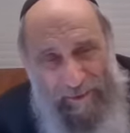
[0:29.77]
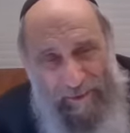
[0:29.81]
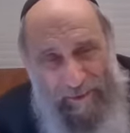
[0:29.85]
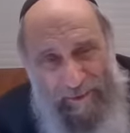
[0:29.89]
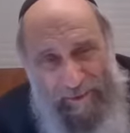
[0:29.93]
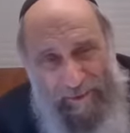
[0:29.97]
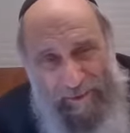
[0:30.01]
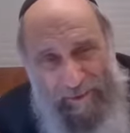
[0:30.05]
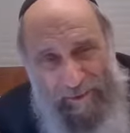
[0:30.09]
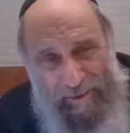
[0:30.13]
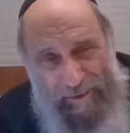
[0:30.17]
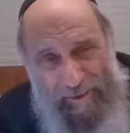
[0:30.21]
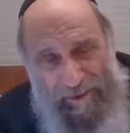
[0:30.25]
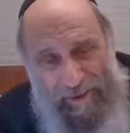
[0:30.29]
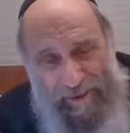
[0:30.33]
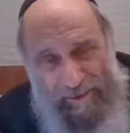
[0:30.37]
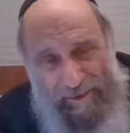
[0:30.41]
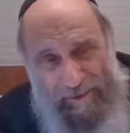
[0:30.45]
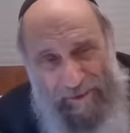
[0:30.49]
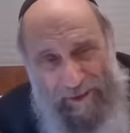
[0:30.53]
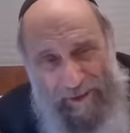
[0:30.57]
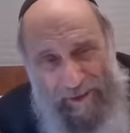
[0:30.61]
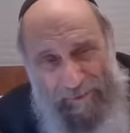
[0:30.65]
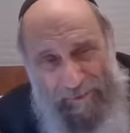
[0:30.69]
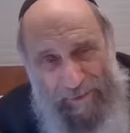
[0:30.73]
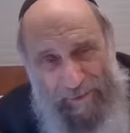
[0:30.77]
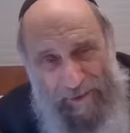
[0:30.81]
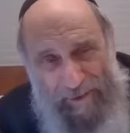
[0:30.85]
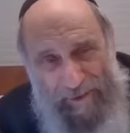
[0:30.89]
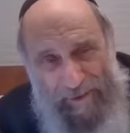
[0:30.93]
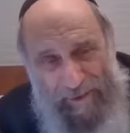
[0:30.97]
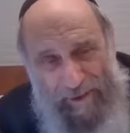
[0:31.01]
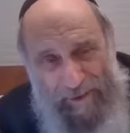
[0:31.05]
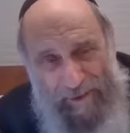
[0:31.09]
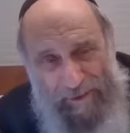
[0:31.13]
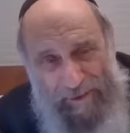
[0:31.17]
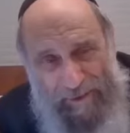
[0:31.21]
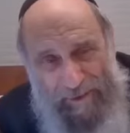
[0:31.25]
it has to have a,
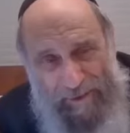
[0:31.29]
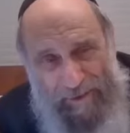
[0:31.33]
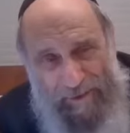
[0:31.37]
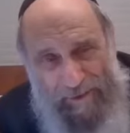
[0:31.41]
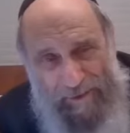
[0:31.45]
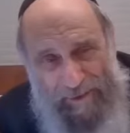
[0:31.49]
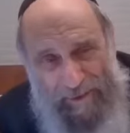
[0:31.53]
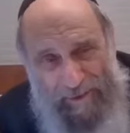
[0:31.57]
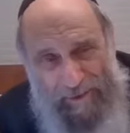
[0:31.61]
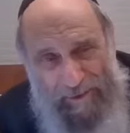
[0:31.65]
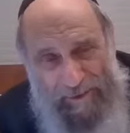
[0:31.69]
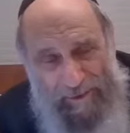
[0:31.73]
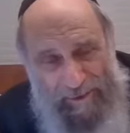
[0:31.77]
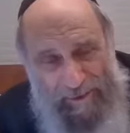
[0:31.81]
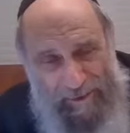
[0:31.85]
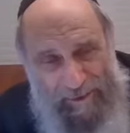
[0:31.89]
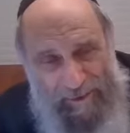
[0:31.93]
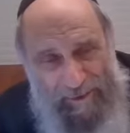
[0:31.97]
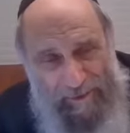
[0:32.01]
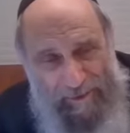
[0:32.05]
at least a,